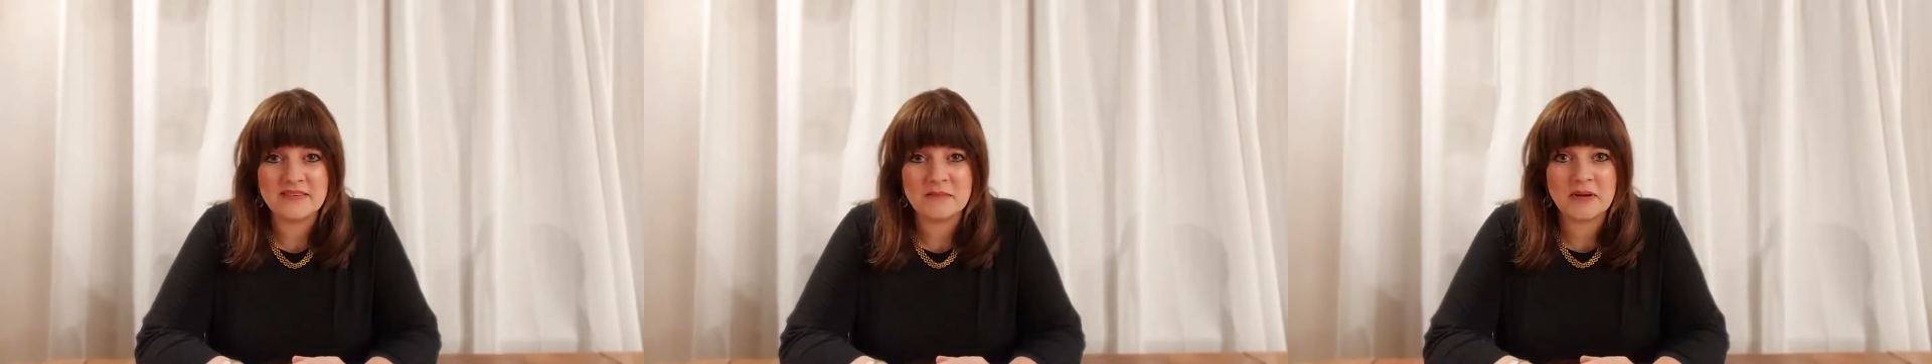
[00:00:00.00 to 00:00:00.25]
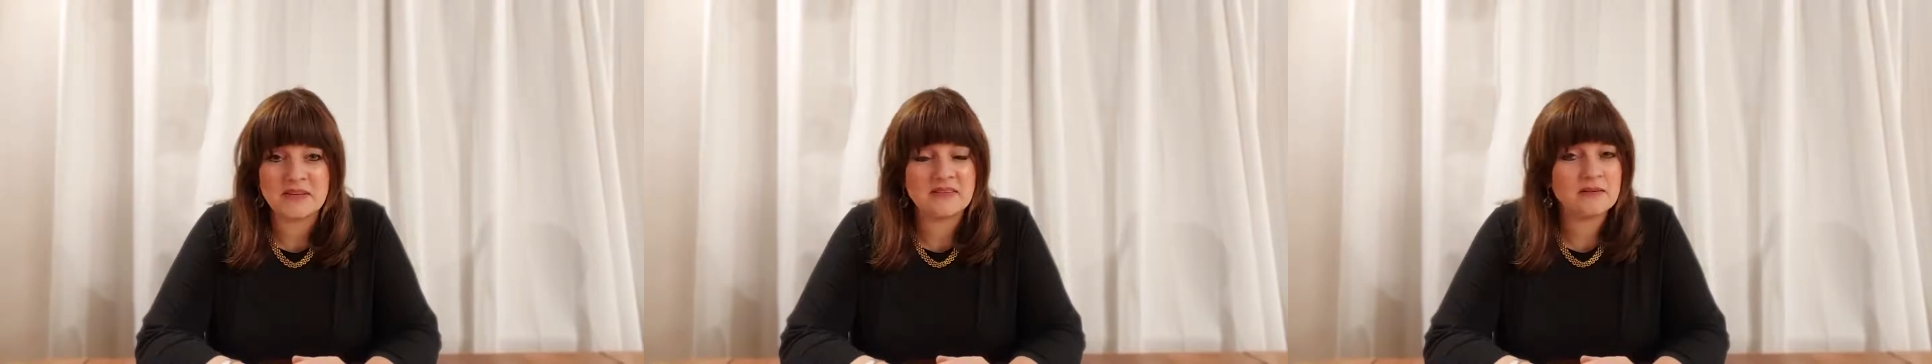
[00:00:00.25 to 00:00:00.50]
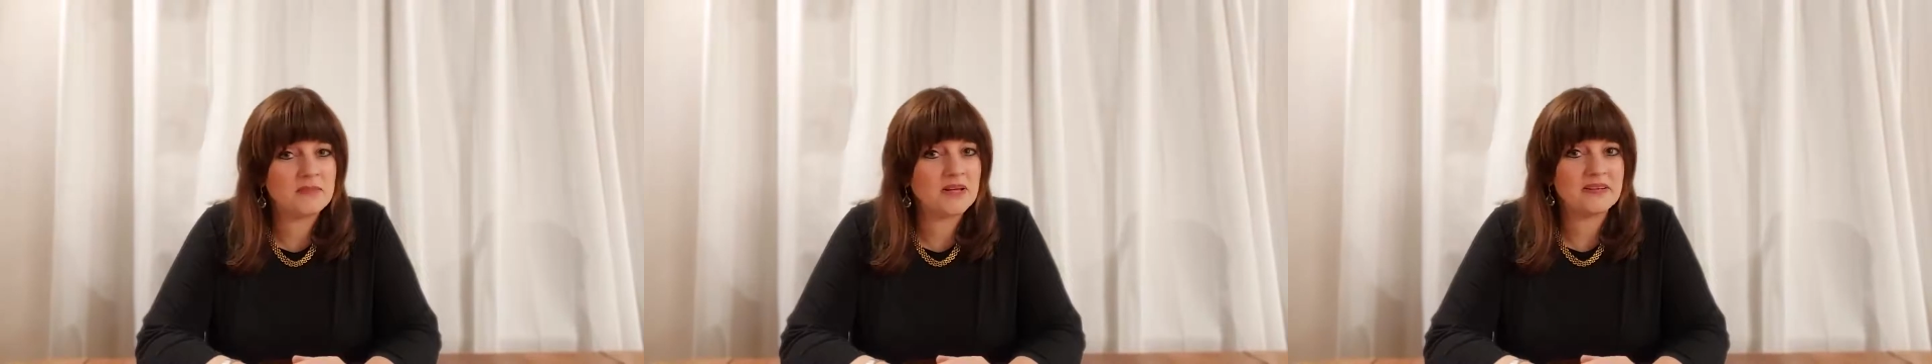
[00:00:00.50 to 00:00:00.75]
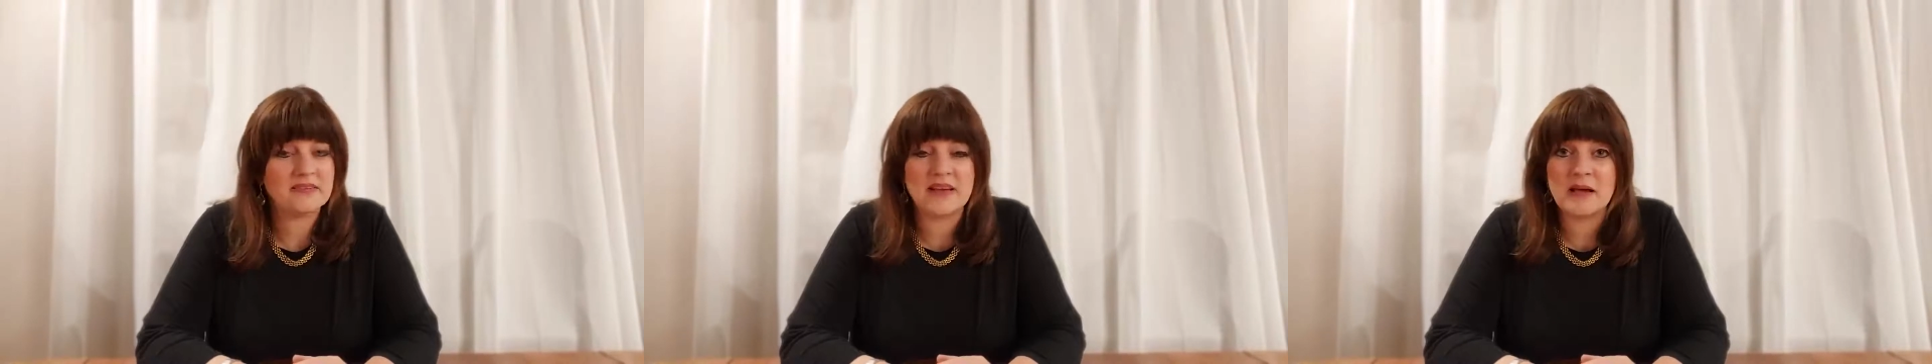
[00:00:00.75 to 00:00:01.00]
It may seem like
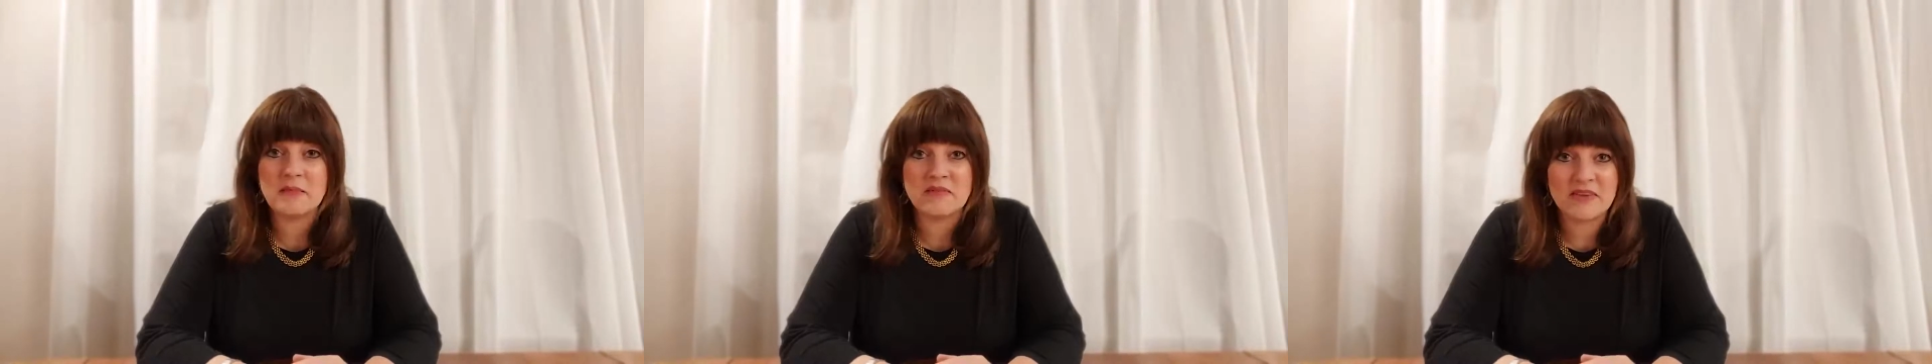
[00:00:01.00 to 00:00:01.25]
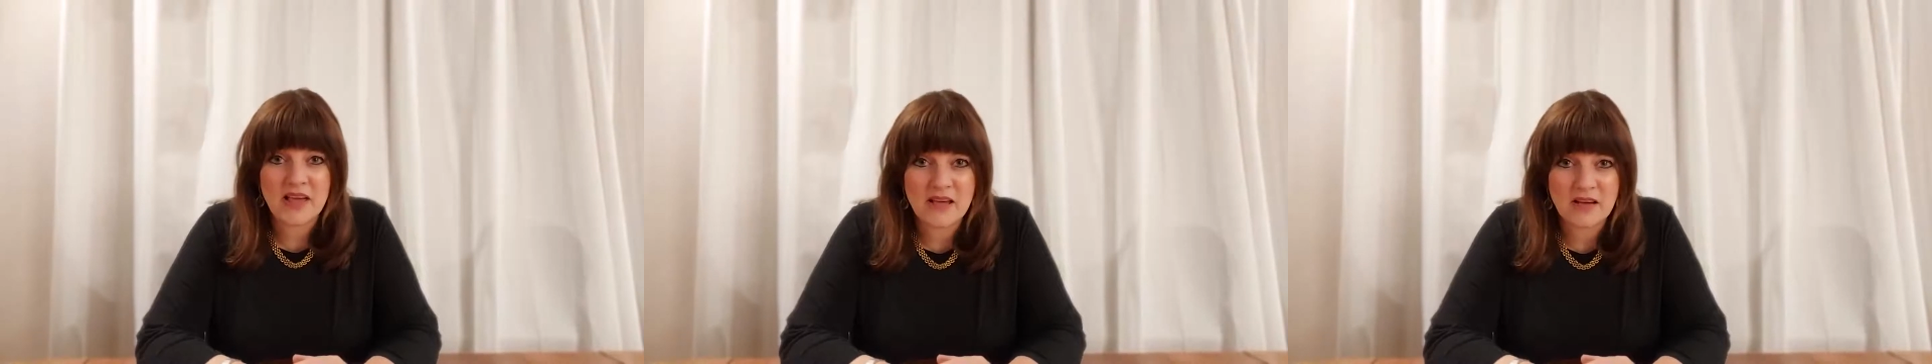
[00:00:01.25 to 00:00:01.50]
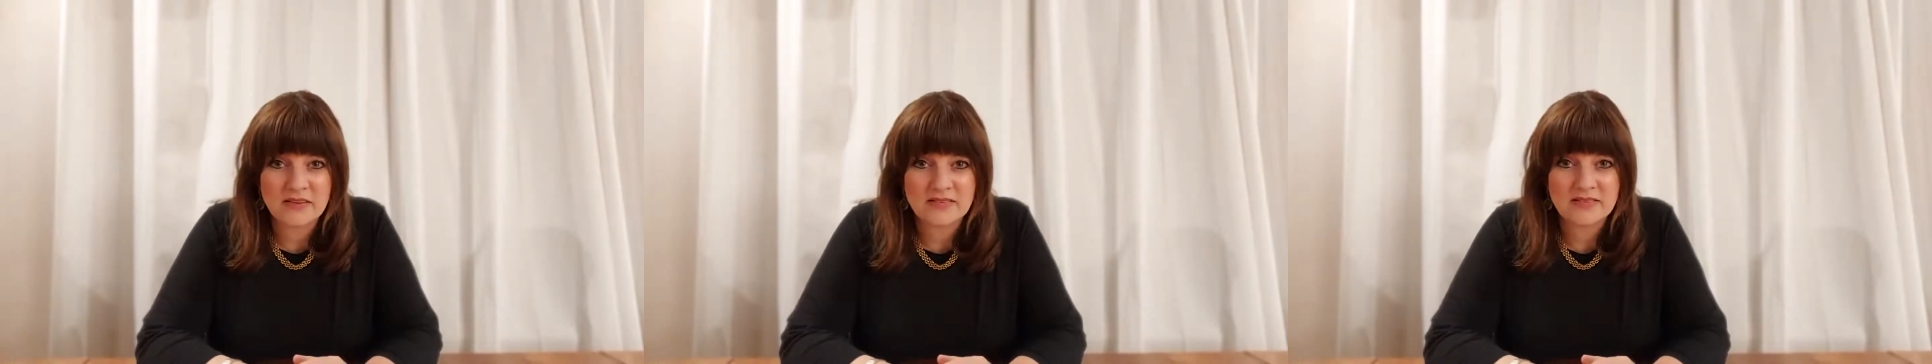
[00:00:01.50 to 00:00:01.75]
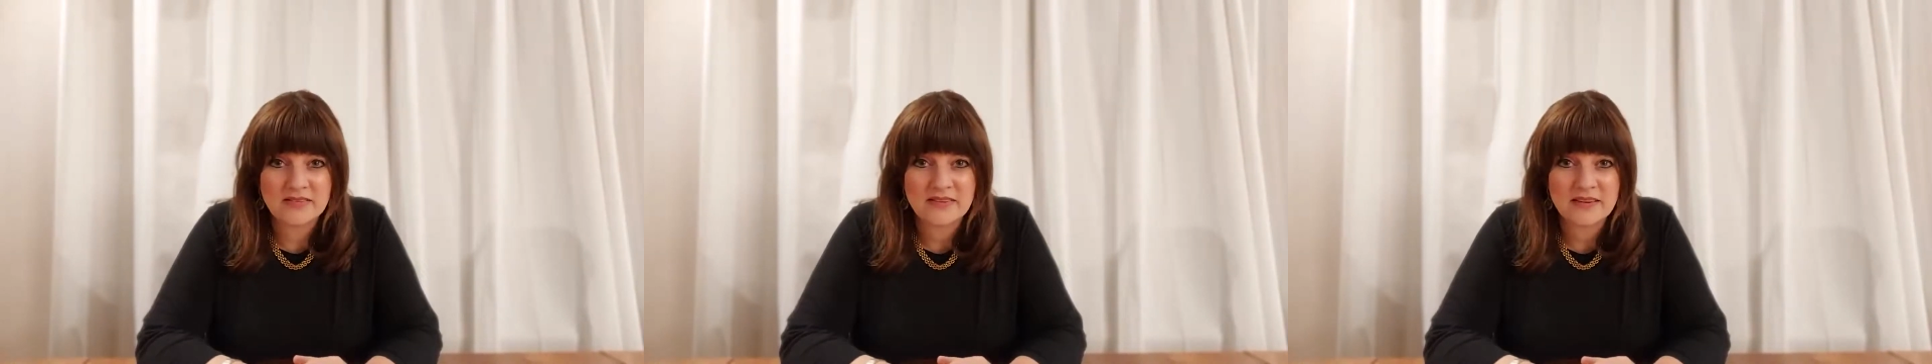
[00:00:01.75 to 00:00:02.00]
a time of chaos.